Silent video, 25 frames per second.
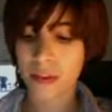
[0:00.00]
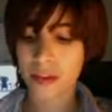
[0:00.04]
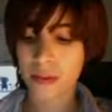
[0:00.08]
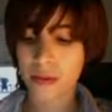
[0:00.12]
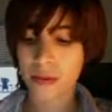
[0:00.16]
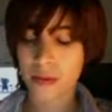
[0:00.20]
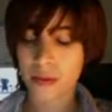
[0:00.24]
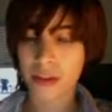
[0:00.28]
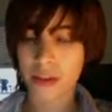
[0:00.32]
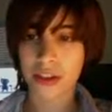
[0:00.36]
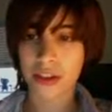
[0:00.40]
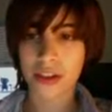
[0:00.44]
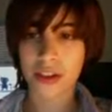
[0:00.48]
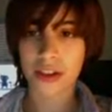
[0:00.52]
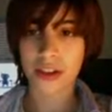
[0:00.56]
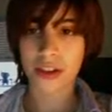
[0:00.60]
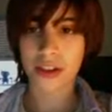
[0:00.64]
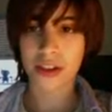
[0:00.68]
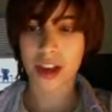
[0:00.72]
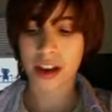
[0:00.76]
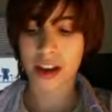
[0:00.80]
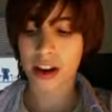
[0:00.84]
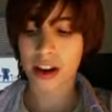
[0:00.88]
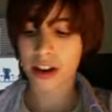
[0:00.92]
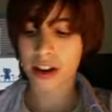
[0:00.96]
Once you're
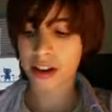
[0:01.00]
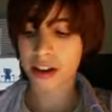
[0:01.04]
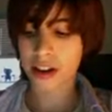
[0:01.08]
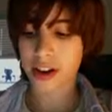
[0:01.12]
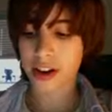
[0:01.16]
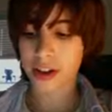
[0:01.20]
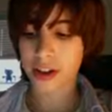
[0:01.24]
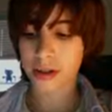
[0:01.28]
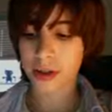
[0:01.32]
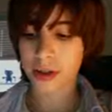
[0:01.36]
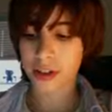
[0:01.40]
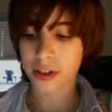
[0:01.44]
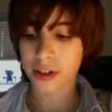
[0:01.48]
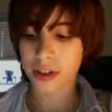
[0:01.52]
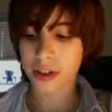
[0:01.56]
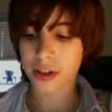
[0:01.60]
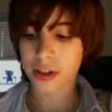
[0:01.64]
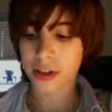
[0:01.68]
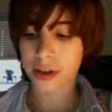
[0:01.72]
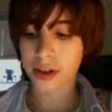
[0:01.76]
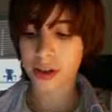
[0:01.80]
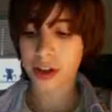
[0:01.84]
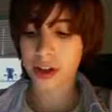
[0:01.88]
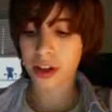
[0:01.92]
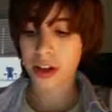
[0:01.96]
there, you're going to want
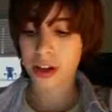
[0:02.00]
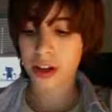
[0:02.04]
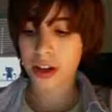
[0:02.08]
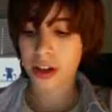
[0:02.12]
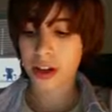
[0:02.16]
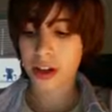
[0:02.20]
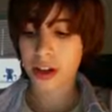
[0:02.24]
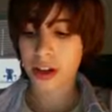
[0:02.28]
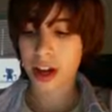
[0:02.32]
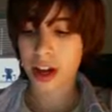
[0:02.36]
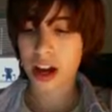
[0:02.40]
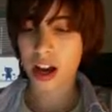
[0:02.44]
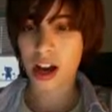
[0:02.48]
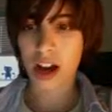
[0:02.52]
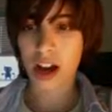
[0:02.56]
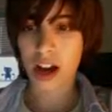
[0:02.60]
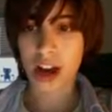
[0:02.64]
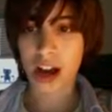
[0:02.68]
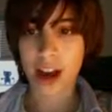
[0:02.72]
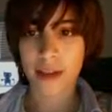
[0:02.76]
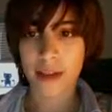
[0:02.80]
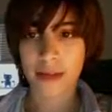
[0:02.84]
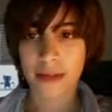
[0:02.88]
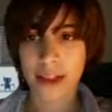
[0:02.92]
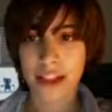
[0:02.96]
to,
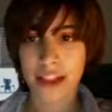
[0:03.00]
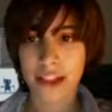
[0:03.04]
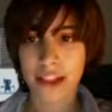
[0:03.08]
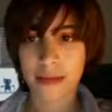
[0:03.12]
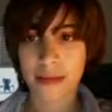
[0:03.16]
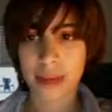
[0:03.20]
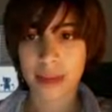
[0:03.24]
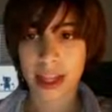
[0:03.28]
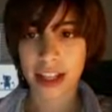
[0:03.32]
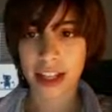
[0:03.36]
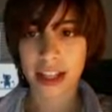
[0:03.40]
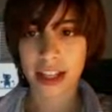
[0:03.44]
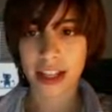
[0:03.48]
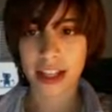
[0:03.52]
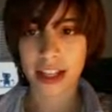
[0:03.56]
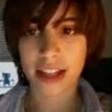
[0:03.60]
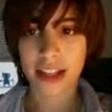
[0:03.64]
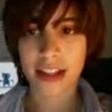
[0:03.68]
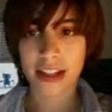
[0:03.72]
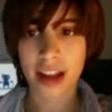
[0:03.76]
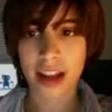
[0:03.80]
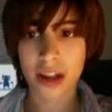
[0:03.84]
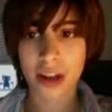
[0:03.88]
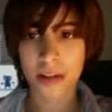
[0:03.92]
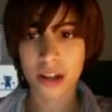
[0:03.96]
I have my D-Link
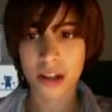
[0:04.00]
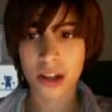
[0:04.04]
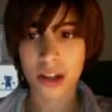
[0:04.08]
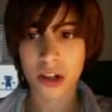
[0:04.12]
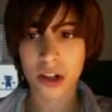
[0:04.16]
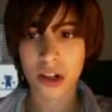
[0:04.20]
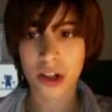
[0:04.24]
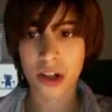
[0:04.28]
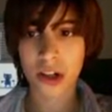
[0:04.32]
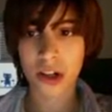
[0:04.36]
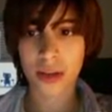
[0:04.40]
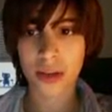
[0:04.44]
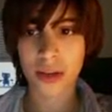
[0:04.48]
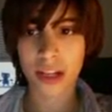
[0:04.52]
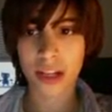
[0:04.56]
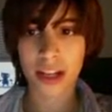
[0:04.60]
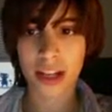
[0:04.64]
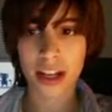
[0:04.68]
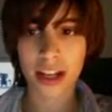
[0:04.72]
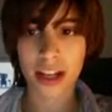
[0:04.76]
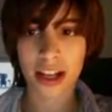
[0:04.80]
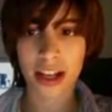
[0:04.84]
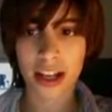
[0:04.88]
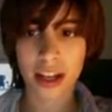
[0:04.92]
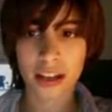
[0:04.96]
set up, so you're going to want to
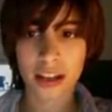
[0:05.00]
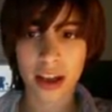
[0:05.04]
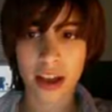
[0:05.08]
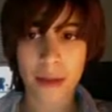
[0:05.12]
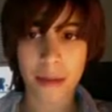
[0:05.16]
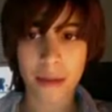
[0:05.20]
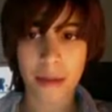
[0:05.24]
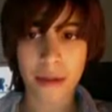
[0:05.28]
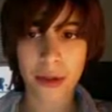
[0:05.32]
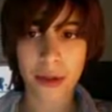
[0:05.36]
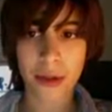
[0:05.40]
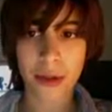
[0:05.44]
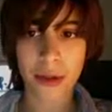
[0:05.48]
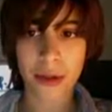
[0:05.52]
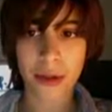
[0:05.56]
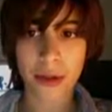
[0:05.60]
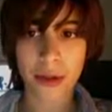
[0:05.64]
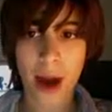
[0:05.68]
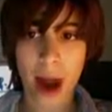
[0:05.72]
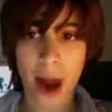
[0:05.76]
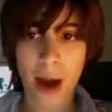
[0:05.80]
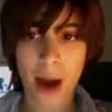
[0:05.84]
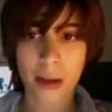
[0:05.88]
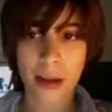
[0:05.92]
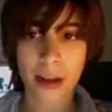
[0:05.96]
click that blue
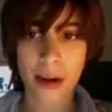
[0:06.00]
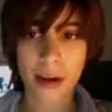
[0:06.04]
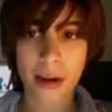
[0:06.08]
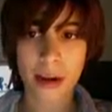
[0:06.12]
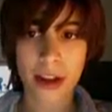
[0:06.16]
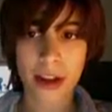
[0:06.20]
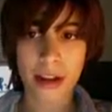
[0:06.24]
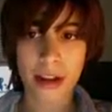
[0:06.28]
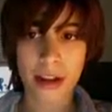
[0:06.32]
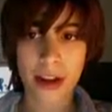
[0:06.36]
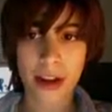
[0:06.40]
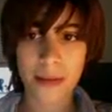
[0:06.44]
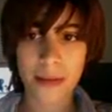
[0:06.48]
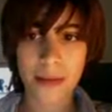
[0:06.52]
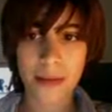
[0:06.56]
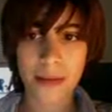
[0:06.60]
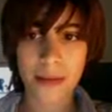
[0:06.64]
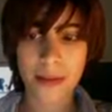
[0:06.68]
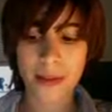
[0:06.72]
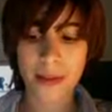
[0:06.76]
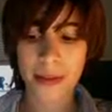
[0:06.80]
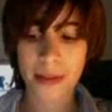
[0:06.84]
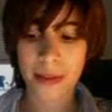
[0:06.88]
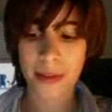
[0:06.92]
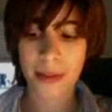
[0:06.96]
arrow right there,
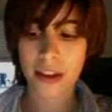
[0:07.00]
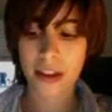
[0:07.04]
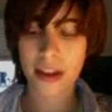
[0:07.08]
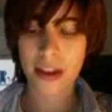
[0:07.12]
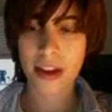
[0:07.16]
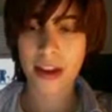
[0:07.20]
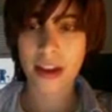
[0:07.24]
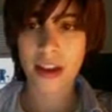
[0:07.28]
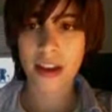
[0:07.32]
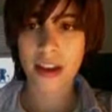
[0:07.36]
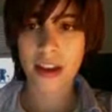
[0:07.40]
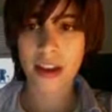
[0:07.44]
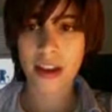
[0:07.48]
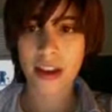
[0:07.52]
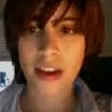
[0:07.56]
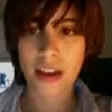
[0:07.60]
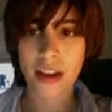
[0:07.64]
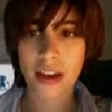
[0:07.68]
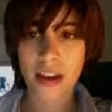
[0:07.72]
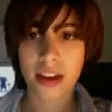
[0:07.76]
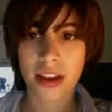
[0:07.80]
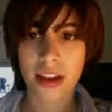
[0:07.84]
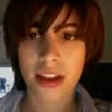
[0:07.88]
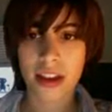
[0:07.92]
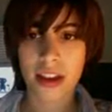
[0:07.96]

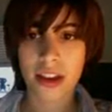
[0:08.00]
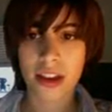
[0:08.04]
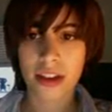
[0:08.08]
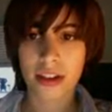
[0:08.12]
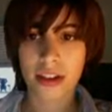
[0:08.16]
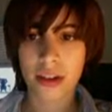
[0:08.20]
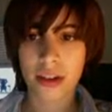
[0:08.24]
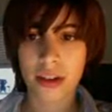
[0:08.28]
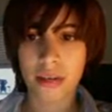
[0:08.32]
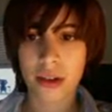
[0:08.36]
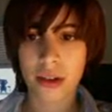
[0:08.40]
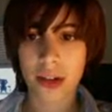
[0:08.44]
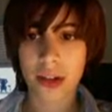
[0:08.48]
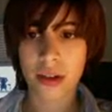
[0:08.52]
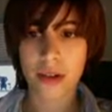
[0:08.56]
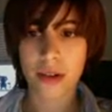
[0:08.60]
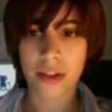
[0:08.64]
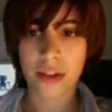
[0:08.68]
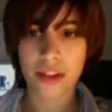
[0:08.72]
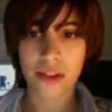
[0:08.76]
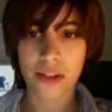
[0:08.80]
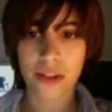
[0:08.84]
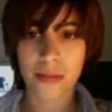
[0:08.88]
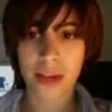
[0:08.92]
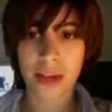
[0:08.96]
and it should bring you to
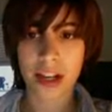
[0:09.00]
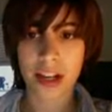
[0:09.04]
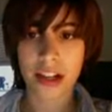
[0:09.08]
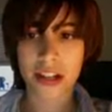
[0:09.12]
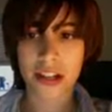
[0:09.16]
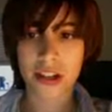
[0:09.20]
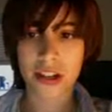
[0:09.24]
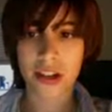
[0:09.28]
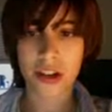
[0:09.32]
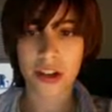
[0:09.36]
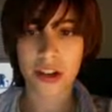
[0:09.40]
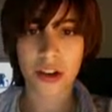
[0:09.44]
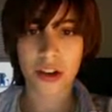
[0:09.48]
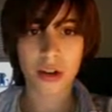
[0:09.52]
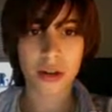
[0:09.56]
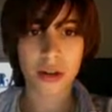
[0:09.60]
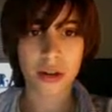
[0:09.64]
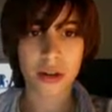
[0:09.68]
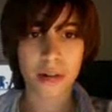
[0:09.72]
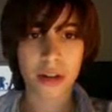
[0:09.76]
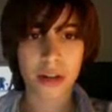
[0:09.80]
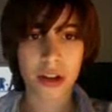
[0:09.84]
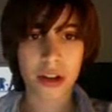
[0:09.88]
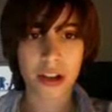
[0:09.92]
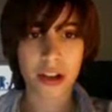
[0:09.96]
this page. You're going to want
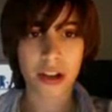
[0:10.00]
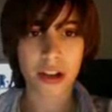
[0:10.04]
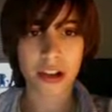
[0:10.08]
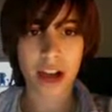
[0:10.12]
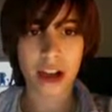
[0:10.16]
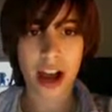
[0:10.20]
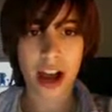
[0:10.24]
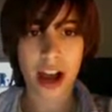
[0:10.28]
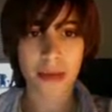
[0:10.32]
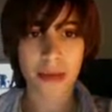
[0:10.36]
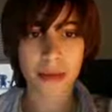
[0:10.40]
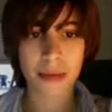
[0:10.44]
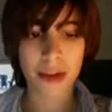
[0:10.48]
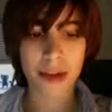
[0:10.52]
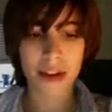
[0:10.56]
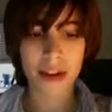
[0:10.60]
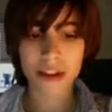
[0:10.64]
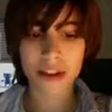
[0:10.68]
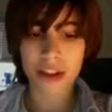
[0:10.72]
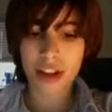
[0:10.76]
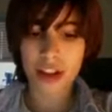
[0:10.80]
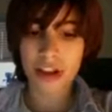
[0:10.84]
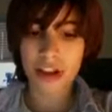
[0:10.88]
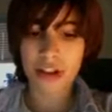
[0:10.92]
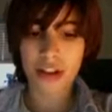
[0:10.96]
to put in your IP
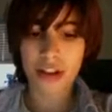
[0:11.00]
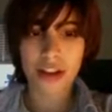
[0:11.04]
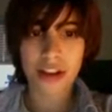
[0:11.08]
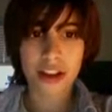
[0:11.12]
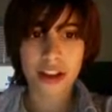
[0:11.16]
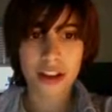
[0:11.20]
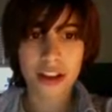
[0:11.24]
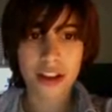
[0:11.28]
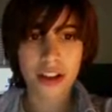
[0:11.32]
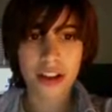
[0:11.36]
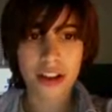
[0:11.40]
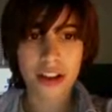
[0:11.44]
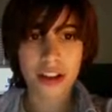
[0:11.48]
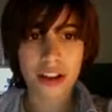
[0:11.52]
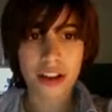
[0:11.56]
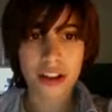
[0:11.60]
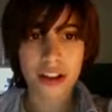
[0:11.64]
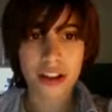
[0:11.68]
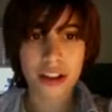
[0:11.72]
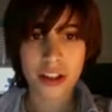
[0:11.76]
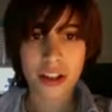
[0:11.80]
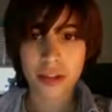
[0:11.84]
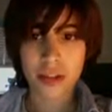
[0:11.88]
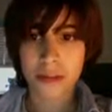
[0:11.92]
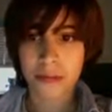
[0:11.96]
address right there,
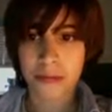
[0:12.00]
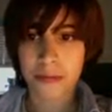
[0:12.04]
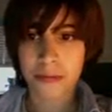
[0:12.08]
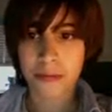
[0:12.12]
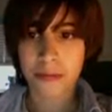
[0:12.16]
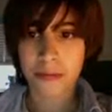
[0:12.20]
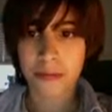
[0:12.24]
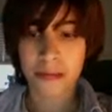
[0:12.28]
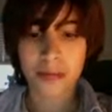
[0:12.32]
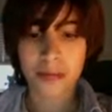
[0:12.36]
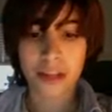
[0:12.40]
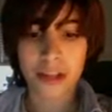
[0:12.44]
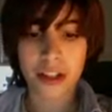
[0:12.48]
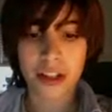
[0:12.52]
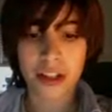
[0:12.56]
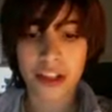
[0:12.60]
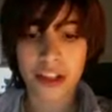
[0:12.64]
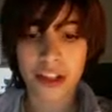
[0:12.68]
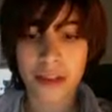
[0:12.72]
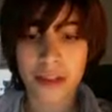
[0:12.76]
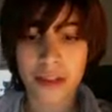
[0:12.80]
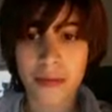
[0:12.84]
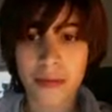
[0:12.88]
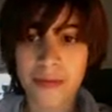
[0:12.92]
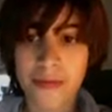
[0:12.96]
so punch it
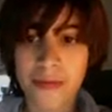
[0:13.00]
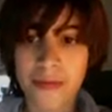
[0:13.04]
in.